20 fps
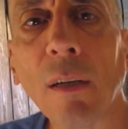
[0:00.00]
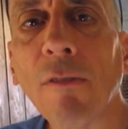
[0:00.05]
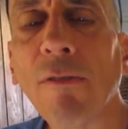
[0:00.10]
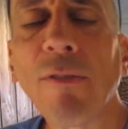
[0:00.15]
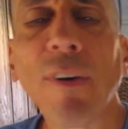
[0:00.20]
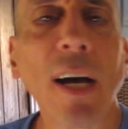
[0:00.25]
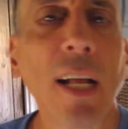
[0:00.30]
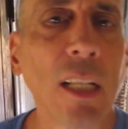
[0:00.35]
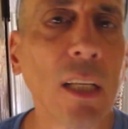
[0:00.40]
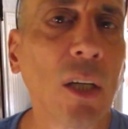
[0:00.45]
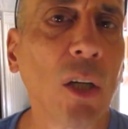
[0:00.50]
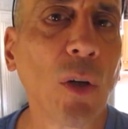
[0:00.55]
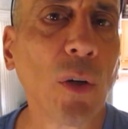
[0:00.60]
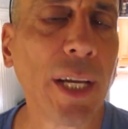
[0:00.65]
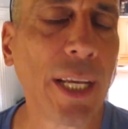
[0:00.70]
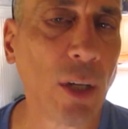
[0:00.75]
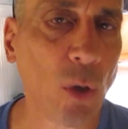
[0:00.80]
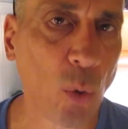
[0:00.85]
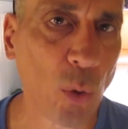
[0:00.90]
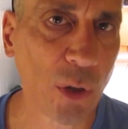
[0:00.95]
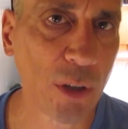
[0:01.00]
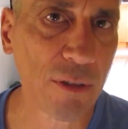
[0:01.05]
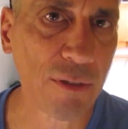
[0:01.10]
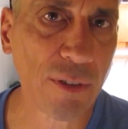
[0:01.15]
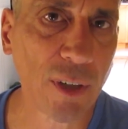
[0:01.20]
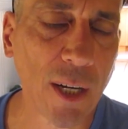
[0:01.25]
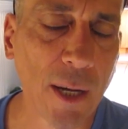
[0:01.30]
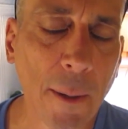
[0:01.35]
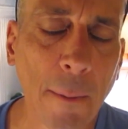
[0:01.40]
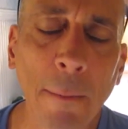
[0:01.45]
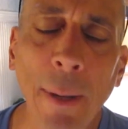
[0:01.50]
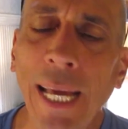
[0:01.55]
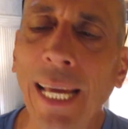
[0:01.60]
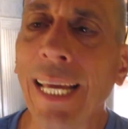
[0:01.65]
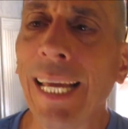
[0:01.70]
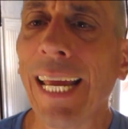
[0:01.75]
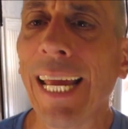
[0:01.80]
follow and order from,